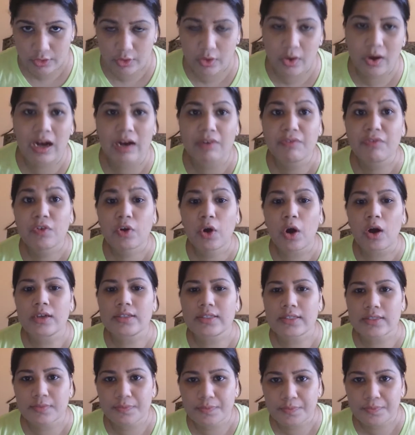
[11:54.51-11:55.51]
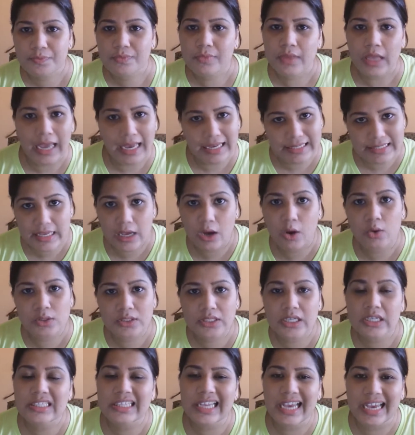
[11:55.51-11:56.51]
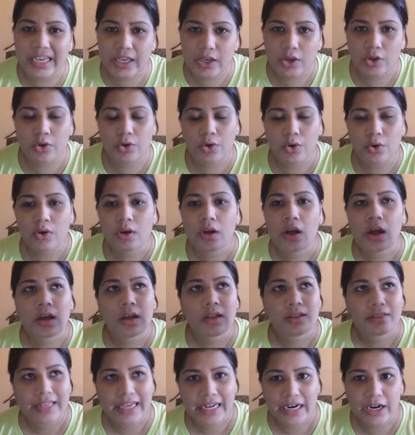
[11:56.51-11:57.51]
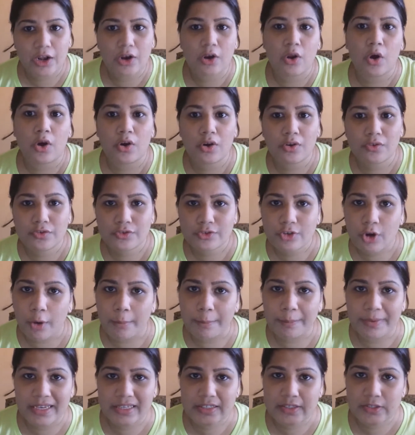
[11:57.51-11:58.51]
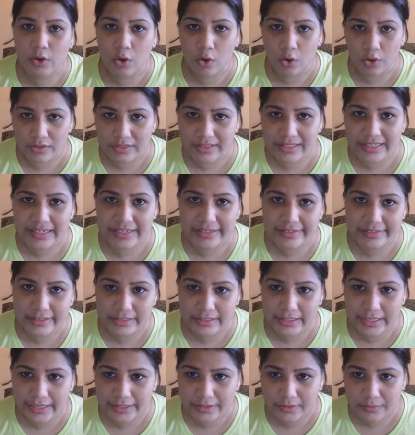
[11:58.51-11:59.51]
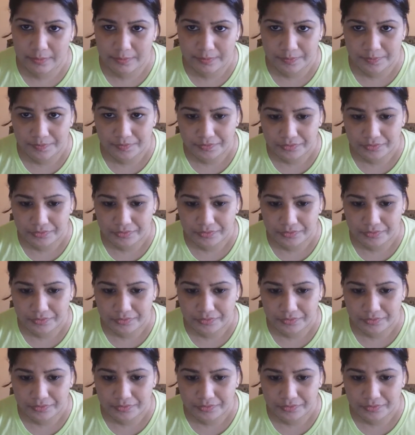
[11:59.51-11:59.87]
You know, of course, aisa ho sakta hai ki, you know, there are a lot of topics on the internet.